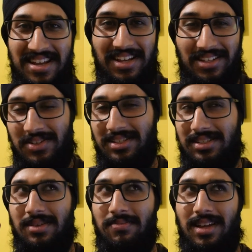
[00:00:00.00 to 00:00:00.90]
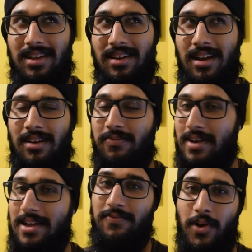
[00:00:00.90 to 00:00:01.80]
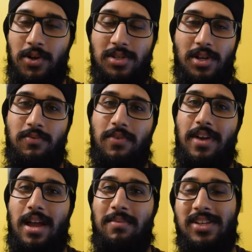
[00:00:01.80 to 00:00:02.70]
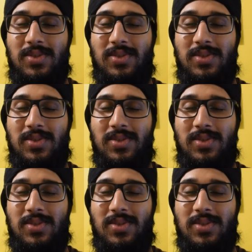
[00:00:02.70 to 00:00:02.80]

You had to also submit 5 photos of your family.